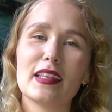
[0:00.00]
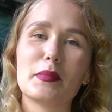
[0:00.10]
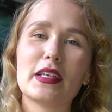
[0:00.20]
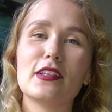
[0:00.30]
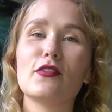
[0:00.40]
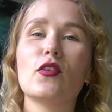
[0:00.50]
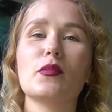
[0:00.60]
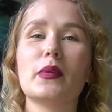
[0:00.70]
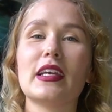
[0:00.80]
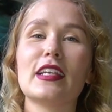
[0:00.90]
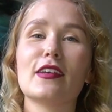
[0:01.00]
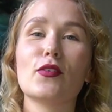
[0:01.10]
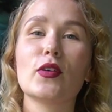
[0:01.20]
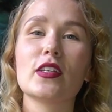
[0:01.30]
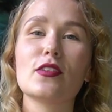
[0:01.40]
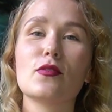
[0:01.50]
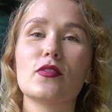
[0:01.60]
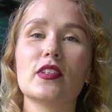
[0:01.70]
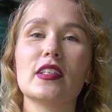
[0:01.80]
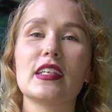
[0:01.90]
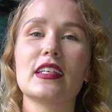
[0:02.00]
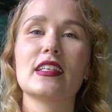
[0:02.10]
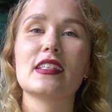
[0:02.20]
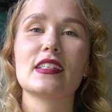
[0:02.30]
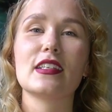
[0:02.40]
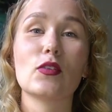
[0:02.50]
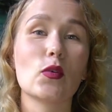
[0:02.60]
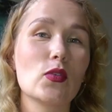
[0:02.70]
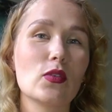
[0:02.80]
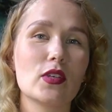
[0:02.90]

The beginning of August. Lofoten is north